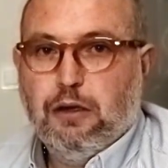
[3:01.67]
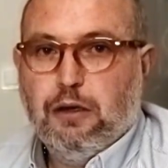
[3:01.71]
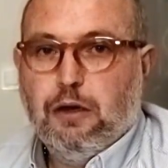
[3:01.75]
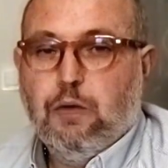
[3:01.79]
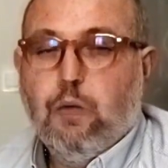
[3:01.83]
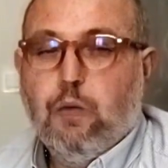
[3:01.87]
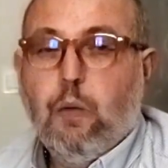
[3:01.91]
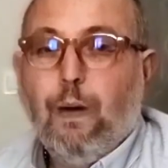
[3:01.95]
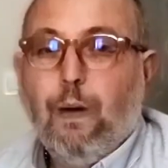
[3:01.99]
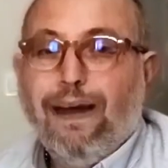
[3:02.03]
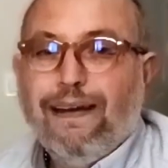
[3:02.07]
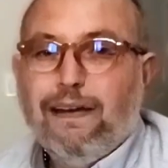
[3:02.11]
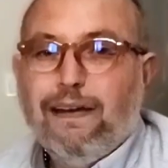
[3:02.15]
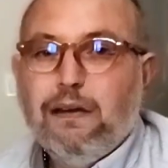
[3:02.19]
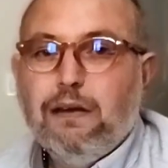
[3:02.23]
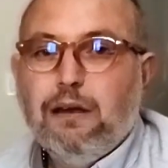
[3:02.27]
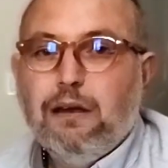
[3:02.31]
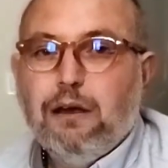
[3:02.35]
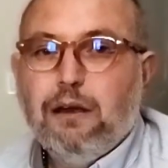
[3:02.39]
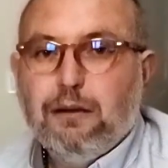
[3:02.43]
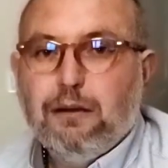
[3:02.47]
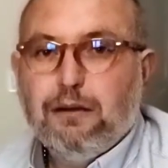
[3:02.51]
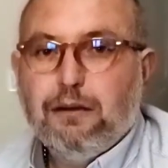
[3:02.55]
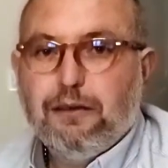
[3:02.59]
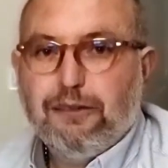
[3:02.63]
When
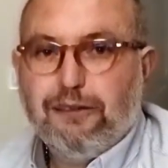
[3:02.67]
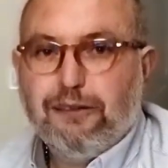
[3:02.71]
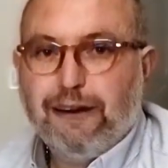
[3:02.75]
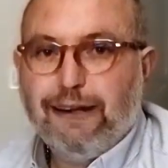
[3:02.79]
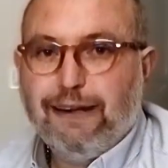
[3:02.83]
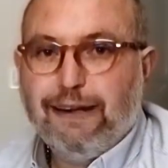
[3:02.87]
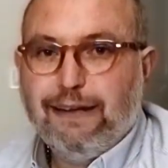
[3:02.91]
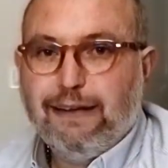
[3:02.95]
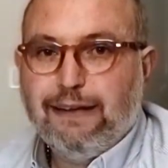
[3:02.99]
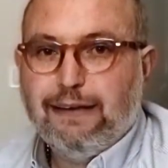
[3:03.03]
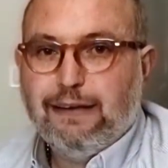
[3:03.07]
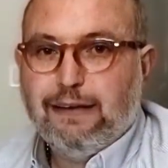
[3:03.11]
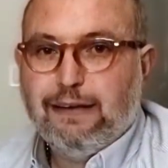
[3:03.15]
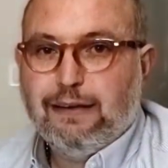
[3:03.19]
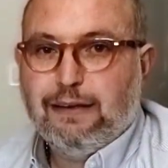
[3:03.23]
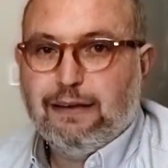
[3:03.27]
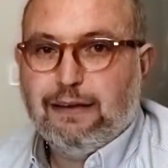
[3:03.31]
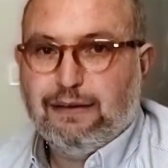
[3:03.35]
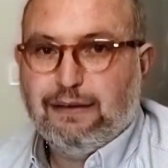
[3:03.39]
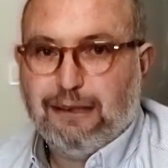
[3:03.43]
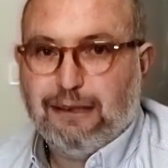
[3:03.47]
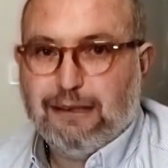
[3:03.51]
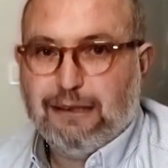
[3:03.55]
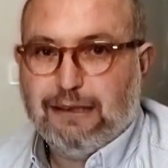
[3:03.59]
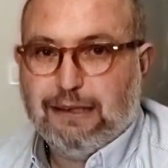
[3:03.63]
the reading
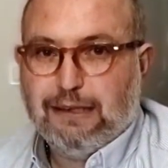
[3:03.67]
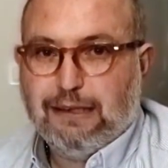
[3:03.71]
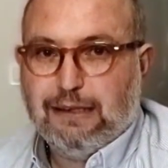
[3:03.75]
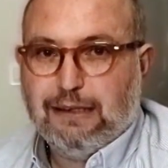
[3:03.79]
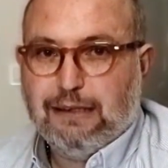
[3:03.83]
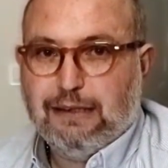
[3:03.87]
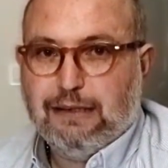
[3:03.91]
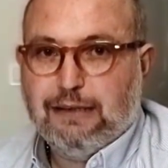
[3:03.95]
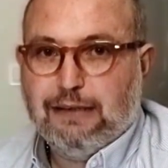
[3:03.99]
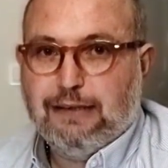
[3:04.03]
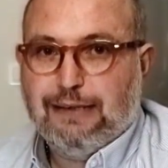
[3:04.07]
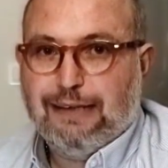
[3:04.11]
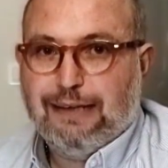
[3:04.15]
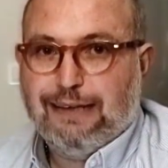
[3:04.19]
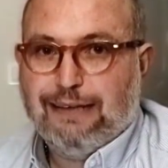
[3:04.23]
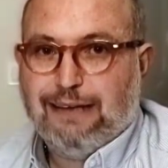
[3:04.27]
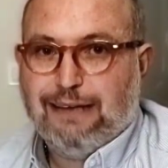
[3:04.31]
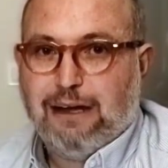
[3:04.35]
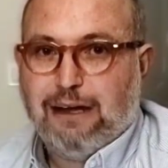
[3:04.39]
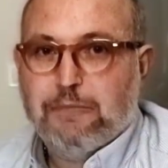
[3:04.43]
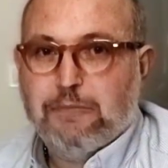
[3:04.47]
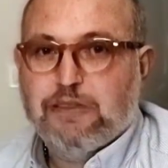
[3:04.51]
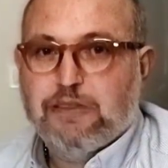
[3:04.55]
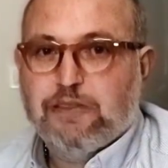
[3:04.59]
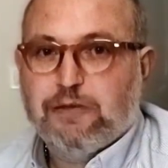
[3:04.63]
data that
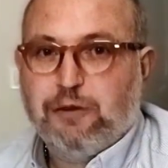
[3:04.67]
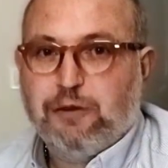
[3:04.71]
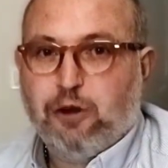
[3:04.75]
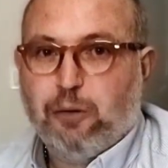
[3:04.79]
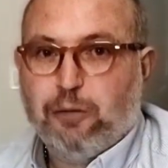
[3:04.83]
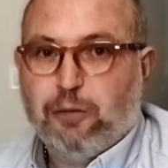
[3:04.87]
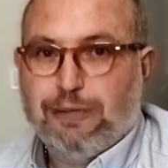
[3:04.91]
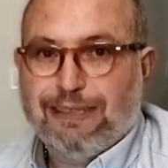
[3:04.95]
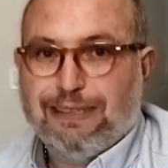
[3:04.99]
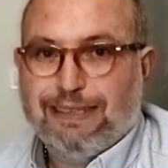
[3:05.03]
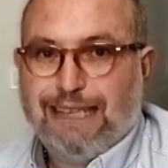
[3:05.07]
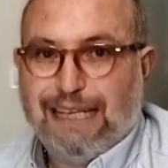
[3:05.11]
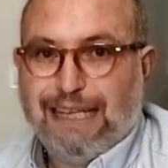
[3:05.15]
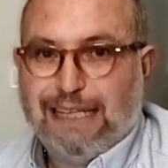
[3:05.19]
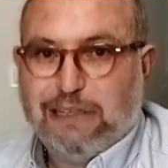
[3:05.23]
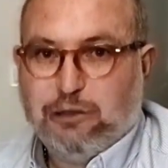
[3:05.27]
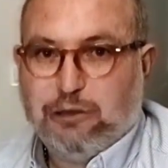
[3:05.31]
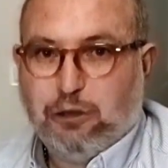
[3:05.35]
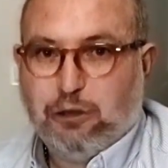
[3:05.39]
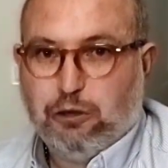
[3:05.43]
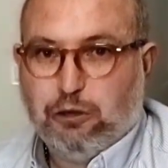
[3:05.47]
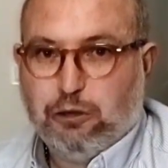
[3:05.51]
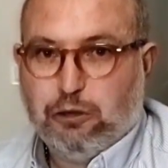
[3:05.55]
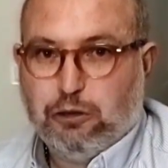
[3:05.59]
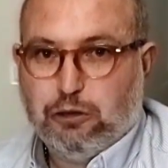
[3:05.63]
comes from the
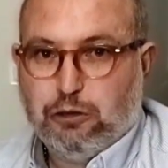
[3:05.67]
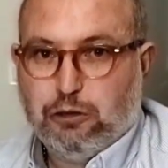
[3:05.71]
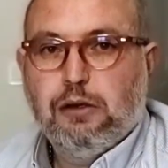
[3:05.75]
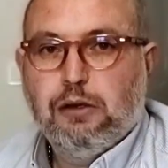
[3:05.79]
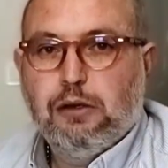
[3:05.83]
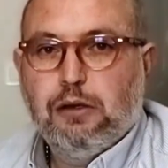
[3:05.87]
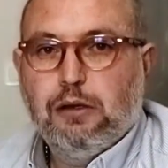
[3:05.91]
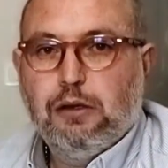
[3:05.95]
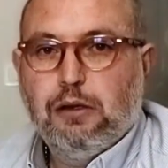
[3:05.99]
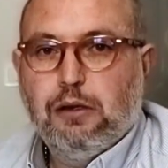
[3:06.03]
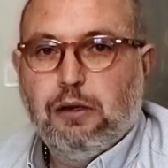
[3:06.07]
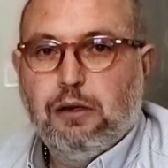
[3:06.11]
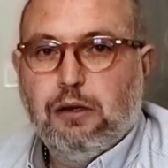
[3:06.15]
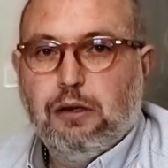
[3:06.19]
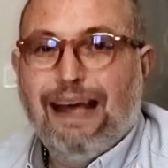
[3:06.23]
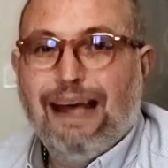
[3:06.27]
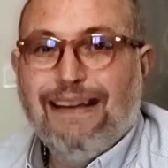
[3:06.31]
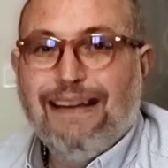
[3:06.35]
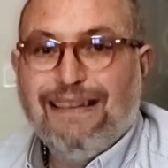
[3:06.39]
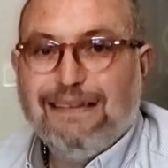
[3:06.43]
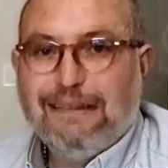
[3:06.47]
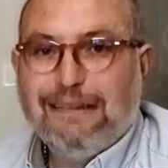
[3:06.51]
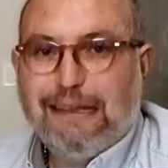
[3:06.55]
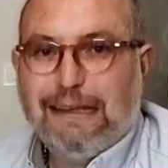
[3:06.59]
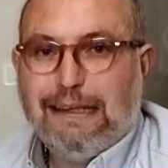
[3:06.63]
sensors
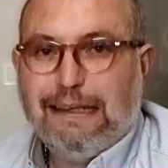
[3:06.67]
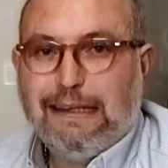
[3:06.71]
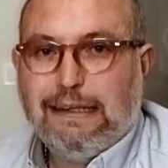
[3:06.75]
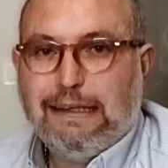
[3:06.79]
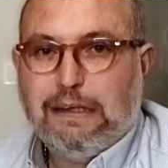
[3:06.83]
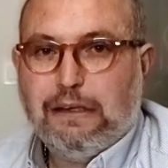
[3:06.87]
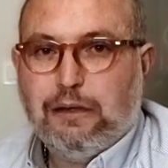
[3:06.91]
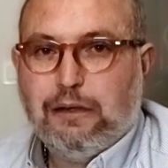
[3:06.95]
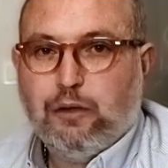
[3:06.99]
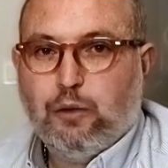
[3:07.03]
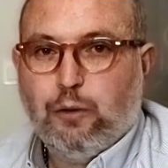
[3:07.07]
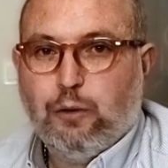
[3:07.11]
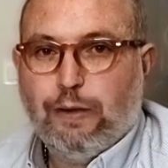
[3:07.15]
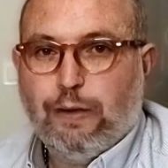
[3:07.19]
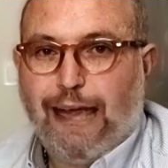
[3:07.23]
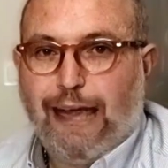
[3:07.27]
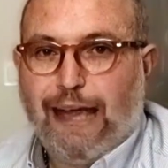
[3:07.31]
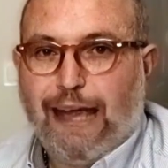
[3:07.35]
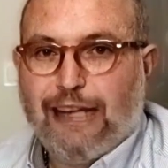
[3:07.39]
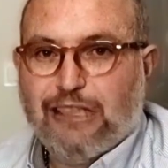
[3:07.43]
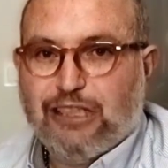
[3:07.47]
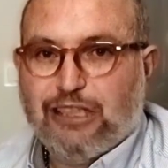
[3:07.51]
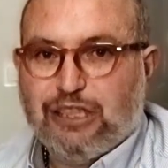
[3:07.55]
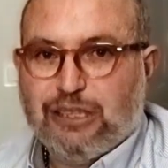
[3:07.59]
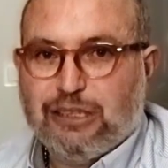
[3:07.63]
and taking quick
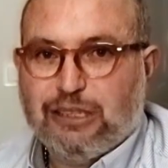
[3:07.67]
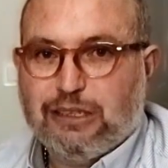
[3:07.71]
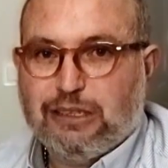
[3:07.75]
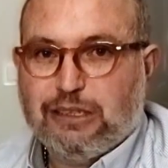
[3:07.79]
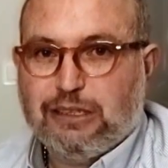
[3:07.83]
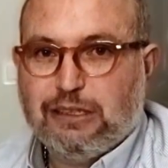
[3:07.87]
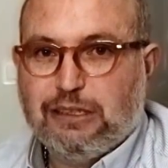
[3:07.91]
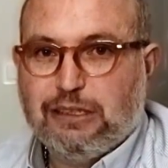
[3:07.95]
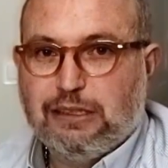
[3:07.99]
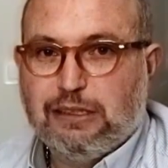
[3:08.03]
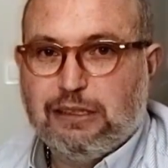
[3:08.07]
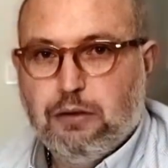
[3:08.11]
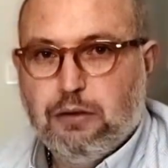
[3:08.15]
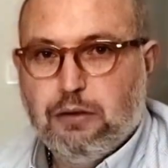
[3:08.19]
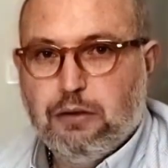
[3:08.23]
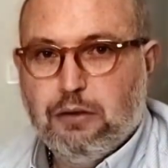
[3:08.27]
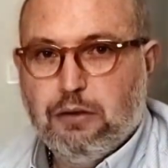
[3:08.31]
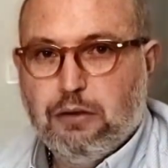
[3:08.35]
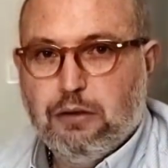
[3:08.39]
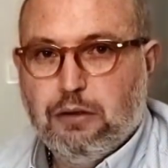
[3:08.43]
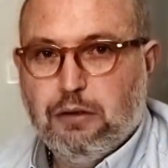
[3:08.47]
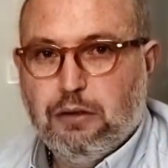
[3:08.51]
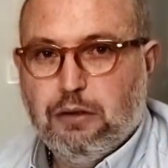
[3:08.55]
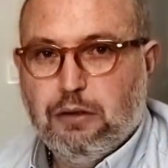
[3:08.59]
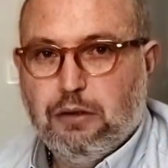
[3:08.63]
actions
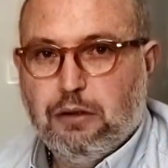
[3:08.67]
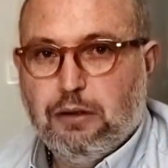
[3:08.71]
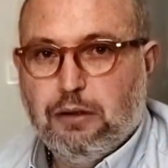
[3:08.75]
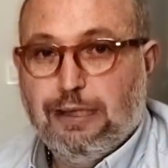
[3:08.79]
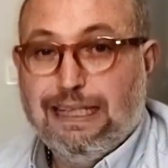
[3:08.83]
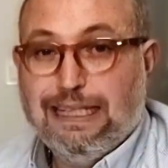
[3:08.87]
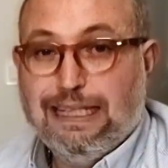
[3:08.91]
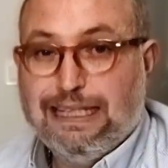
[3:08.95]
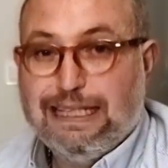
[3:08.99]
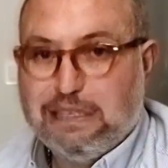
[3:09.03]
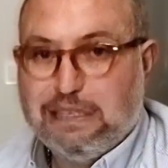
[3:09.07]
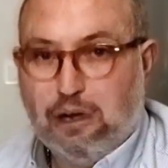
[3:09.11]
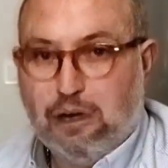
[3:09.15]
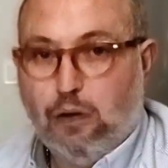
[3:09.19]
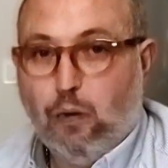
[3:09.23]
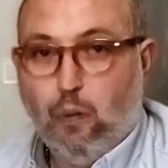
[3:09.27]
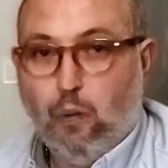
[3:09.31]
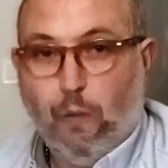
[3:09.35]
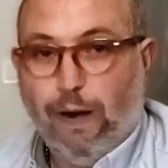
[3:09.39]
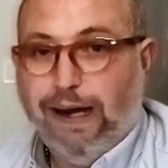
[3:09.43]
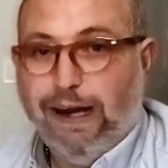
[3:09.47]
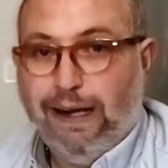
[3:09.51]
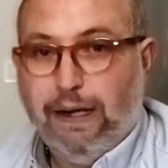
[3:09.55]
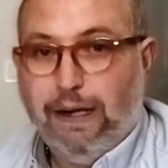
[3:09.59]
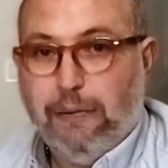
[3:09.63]
is now
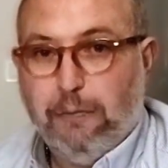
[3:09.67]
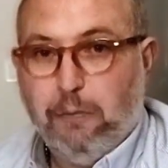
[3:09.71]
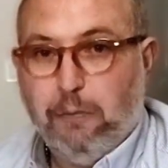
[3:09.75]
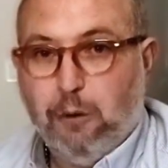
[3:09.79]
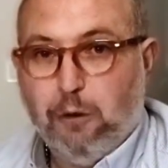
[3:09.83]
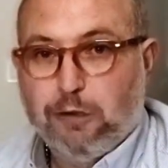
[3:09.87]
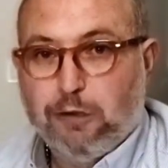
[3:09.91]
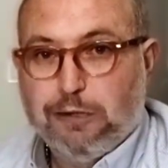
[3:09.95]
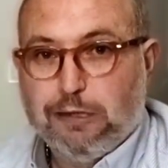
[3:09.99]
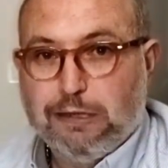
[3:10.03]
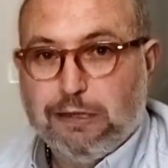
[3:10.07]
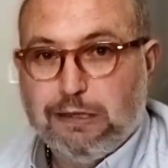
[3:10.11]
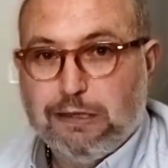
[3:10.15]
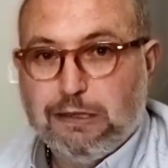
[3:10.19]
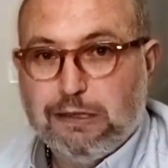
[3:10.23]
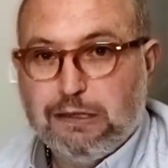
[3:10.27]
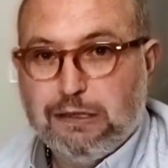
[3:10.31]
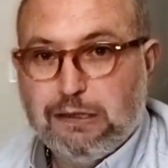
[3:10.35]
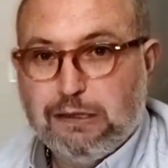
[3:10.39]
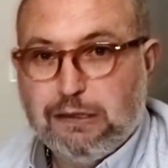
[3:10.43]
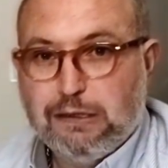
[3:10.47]
very important